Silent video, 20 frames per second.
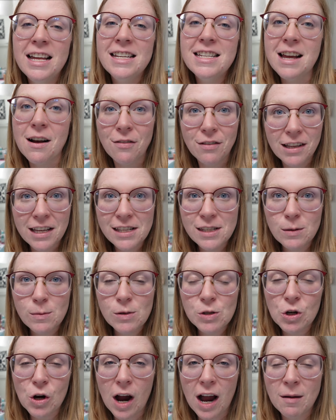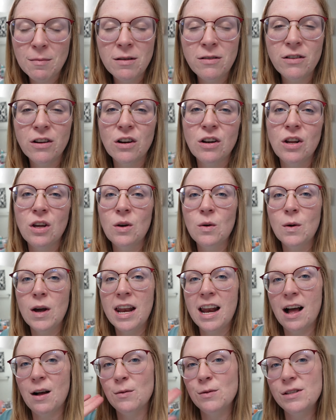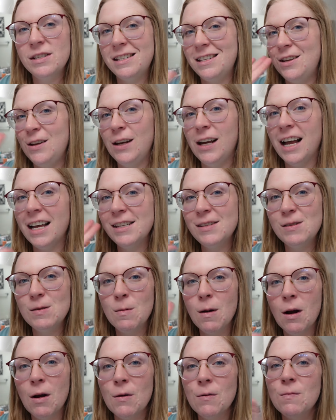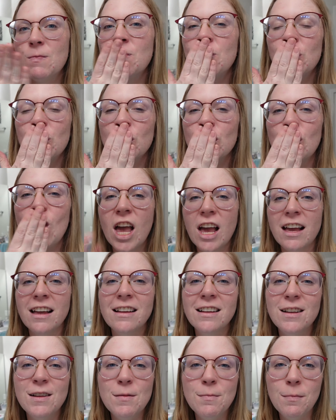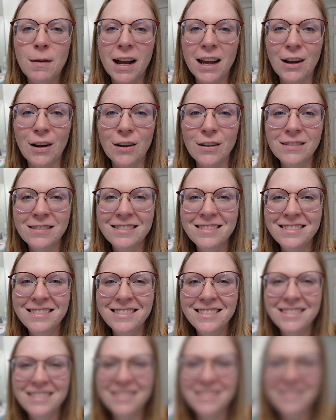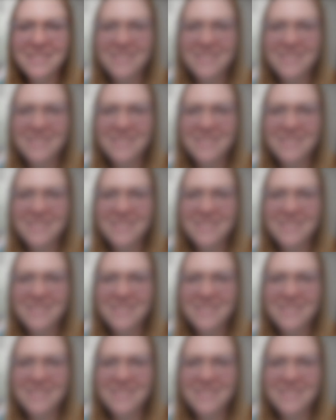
Definitely subscribe if you're new, and I will see you guys tomorrow. Bye, y'all.